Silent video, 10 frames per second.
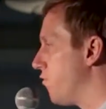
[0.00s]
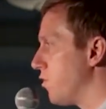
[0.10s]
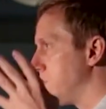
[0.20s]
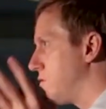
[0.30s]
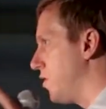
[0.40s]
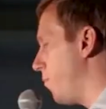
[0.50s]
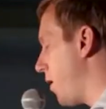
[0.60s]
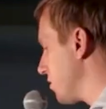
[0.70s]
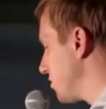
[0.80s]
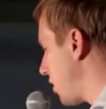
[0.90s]
And first,
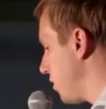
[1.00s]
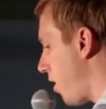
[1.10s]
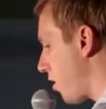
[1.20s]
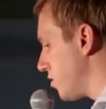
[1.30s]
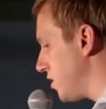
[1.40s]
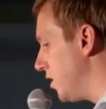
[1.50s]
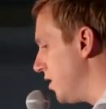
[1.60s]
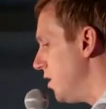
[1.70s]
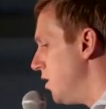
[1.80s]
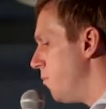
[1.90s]
America's not a democracy.
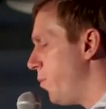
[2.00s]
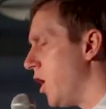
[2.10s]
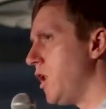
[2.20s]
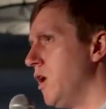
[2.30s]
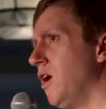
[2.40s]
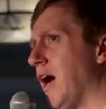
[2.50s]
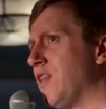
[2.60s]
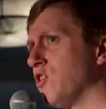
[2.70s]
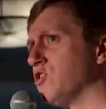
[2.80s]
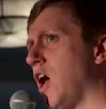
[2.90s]
But
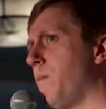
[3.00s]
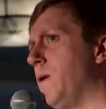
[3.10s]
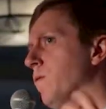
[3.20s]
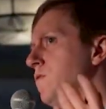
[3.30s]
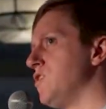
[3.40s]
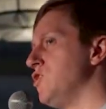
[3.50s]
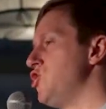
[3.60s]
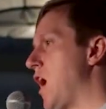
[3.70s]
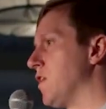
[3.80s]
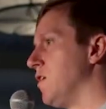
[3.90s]
I think there's a lot of people
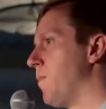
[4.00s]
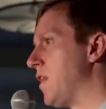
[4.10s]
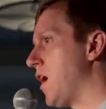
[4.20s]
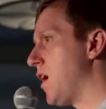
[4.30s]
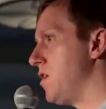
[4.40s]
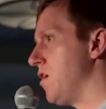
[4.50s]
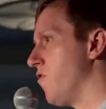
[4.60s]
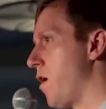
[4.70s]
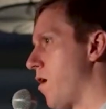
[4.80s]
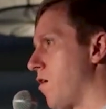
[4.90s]
disenchanted by the idea
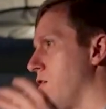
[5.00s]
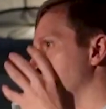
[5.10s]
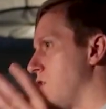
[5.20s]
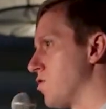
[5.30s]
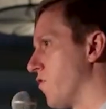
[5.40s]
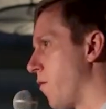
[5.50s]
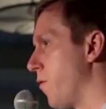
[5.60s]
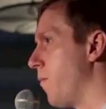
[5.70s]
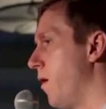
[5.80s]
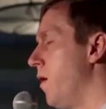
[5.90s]
of America or a structure of
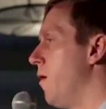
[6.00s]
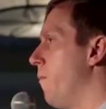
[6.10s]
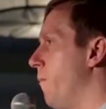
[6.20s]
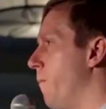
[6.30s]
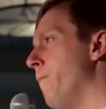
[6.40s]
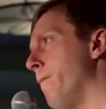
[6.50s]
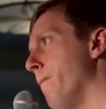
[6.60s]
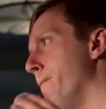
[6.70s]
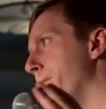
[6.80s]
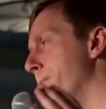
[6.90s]
government.
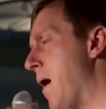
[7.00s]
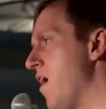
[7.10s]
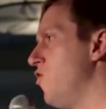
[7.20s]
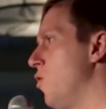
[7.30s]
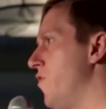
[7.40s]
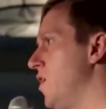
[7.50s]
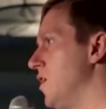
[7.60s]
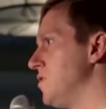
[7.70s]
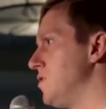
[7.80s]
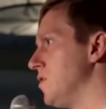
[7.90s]
My view of it
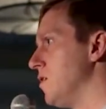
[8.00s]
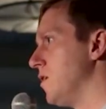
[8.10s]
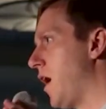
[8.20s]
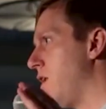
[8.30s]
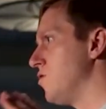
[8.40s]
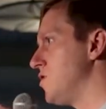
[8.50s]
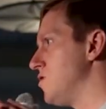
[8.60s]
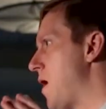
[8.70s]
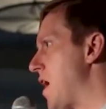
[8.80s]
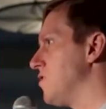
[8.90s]
is, hey, there's
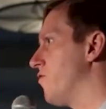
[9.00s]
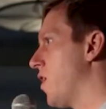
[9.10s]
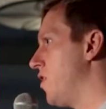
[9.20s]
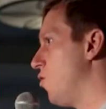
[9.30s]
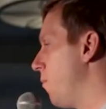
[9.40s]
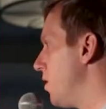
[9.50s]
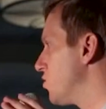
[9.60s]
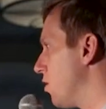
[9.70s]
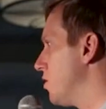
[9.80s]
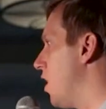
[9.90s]
this massive fly in the ointment.
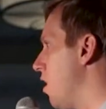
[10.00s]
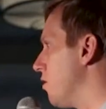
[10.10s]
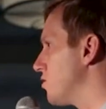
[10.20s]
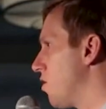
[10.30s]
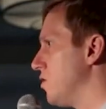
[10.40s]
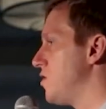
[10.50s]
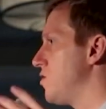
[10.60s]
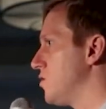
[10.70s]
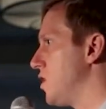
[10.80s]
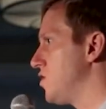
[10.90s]
It's called the dollar. It's called the
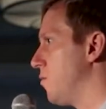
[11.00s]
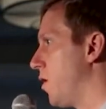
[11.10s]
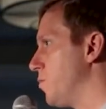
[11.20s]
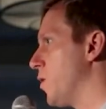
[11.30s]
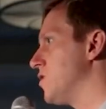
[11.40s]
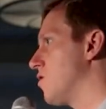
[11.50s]
centralization of the money supply.